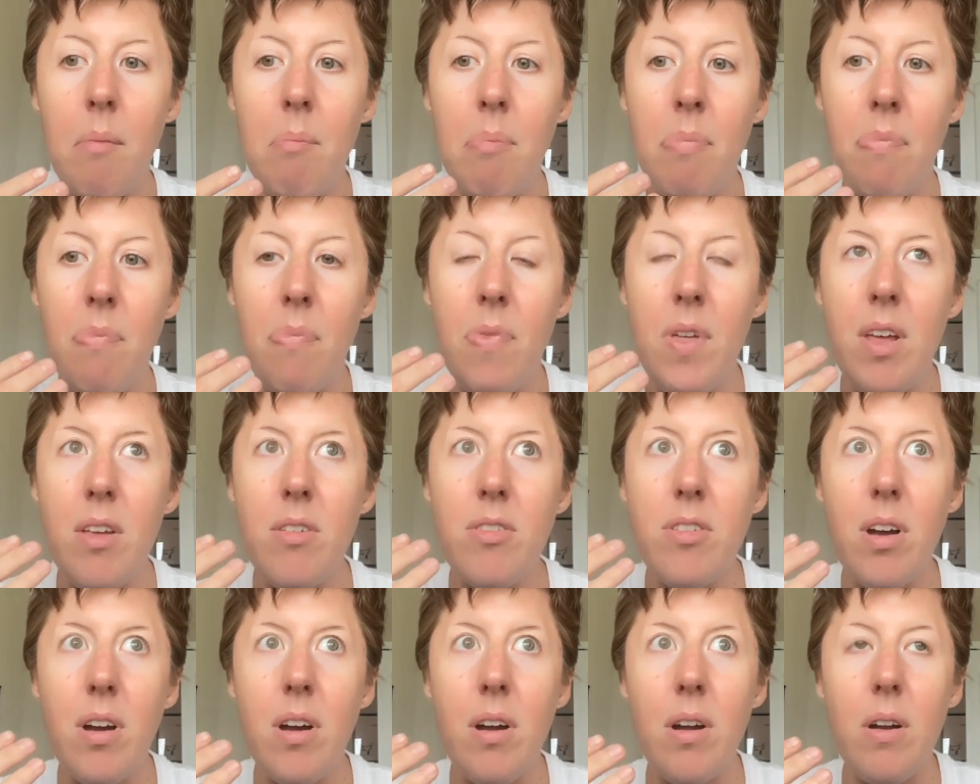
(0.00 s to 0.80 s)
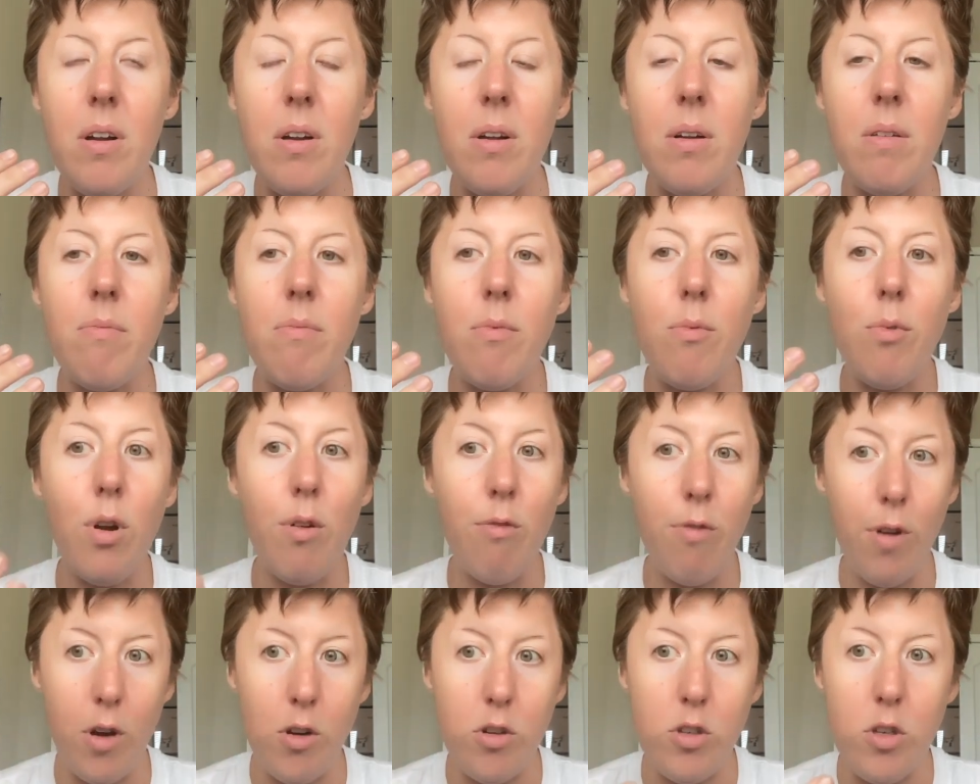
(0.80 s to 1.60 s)
these are
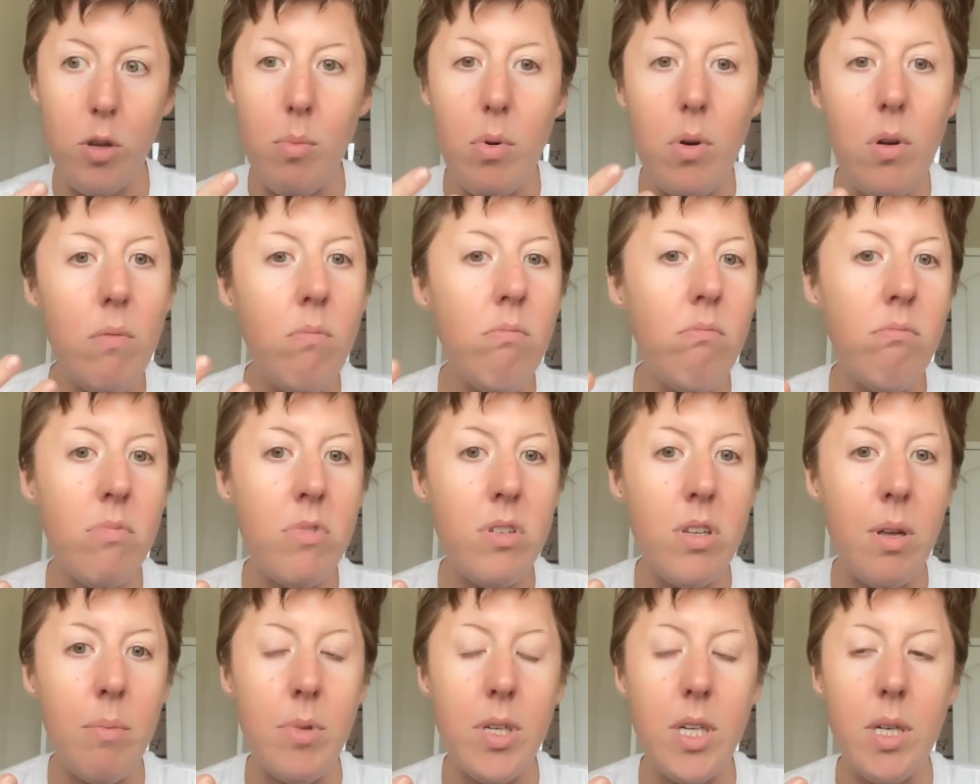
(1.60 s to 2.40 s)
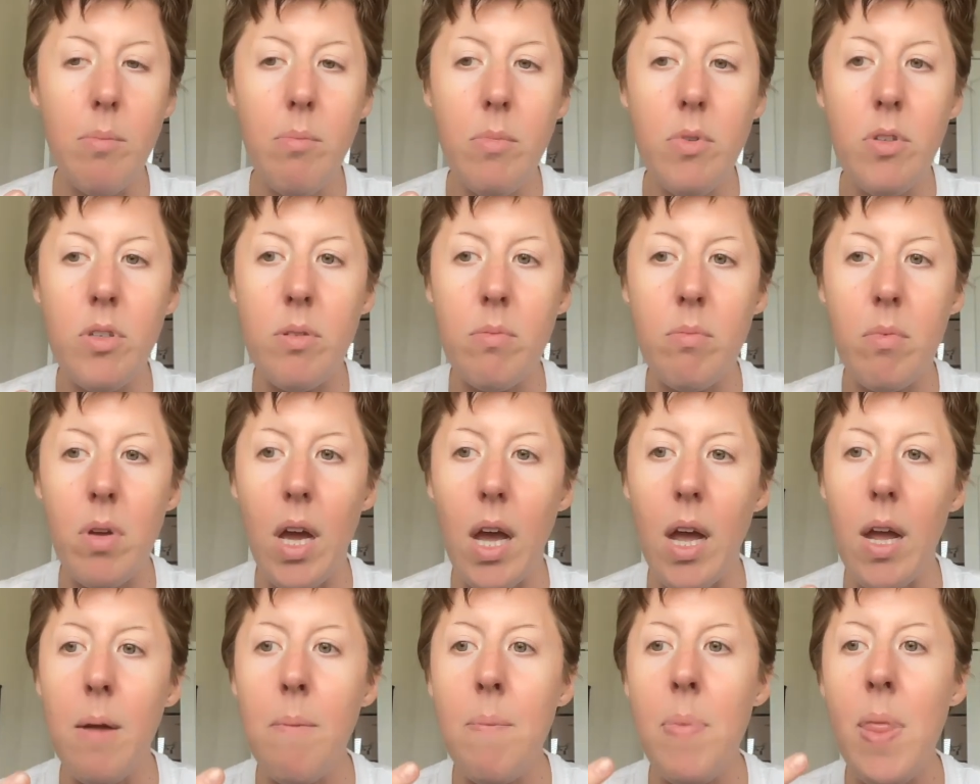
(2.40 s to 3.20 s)
reversible symptoms,
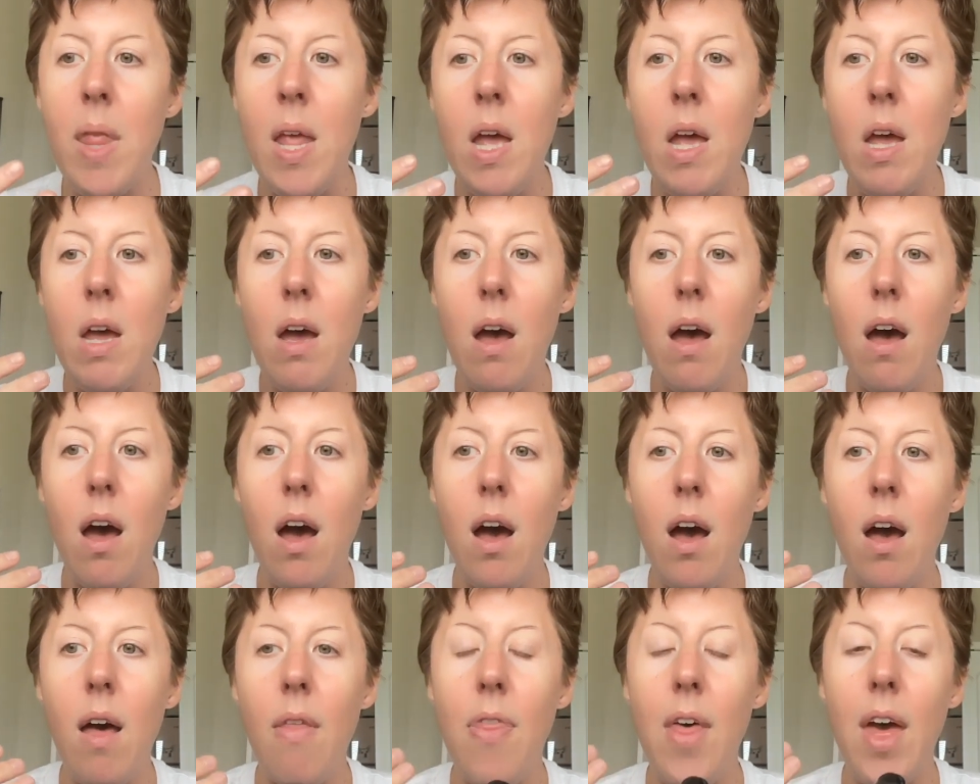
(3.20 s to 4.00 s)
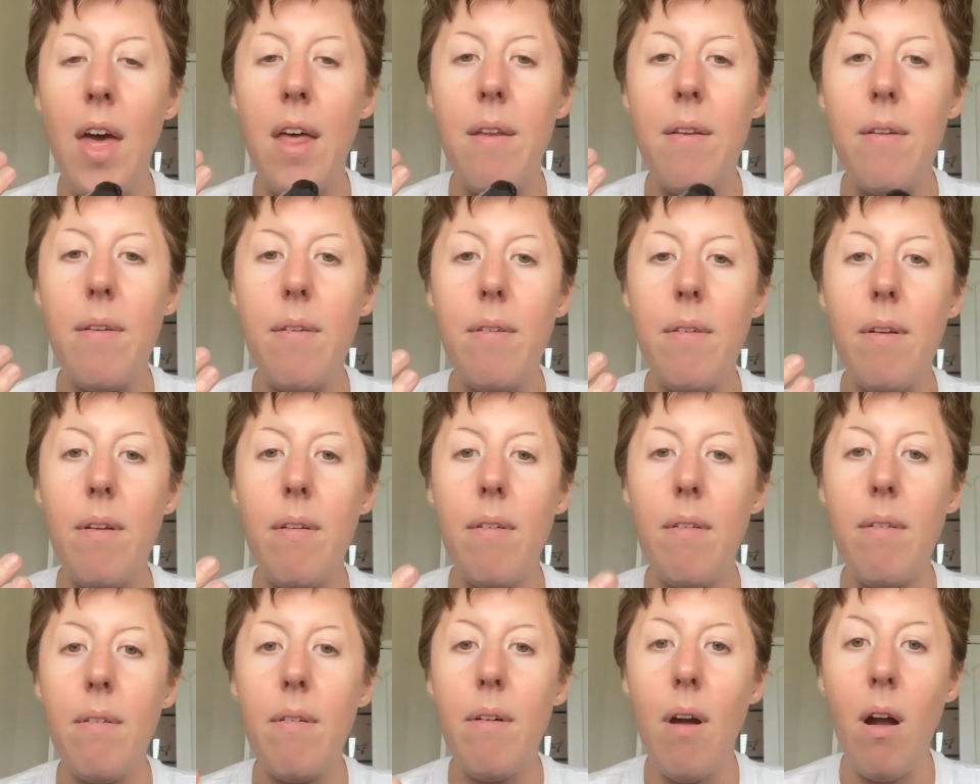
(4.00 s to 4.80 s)
okay, that
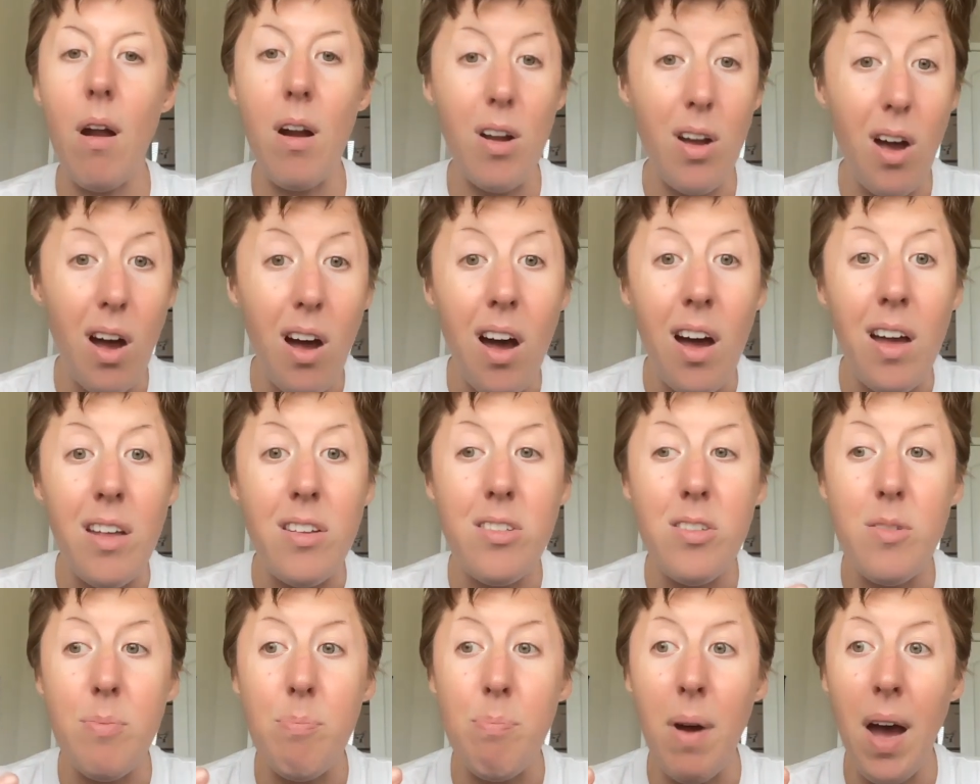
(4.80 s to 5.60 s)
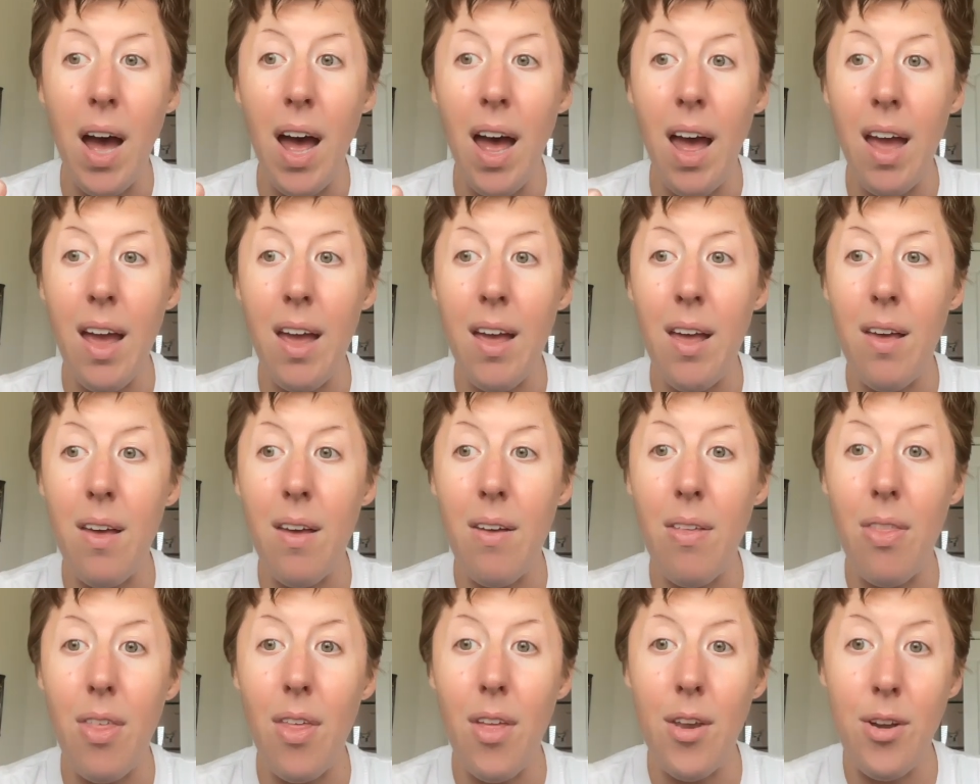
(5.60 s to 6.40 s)
are caused by
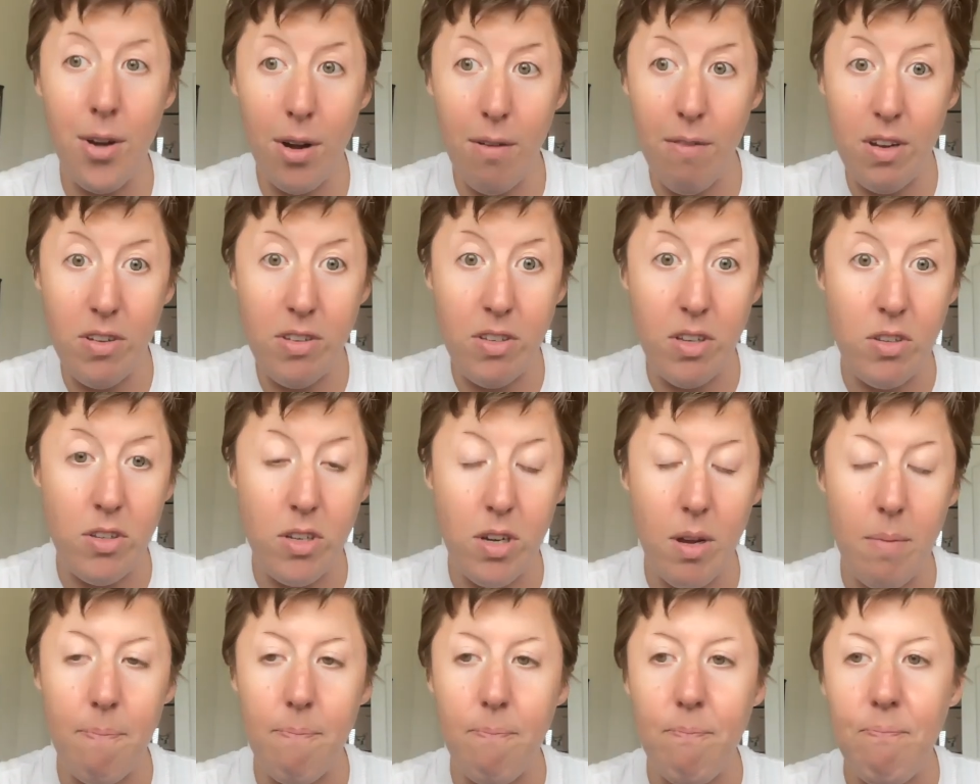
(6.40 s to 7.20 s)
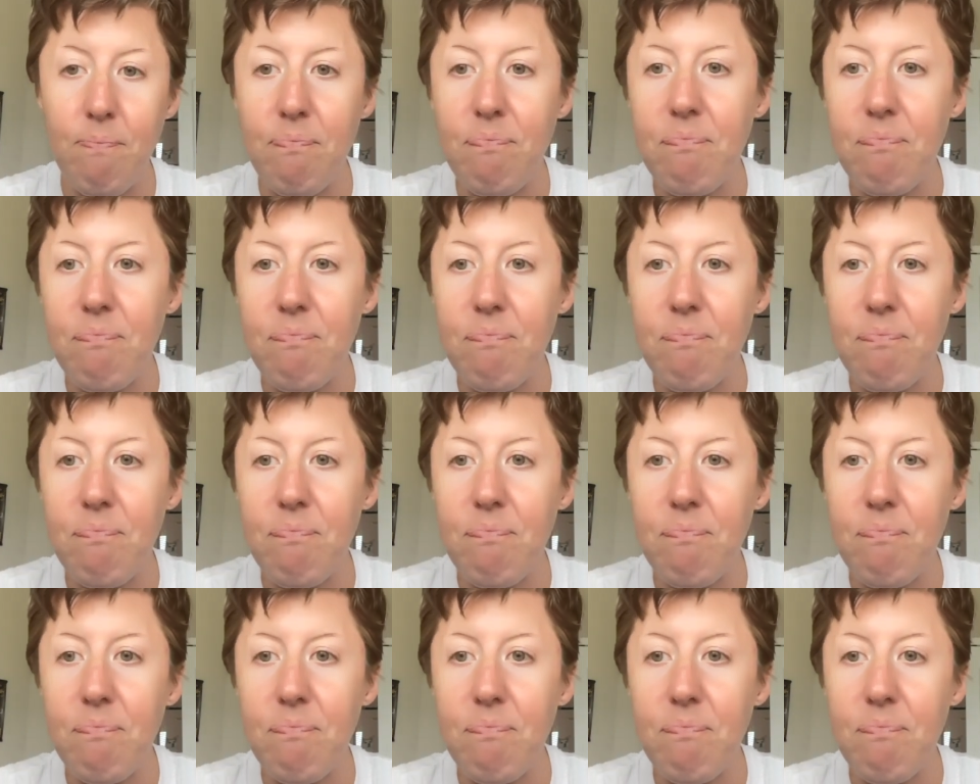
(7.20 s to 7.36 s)
the nervous system.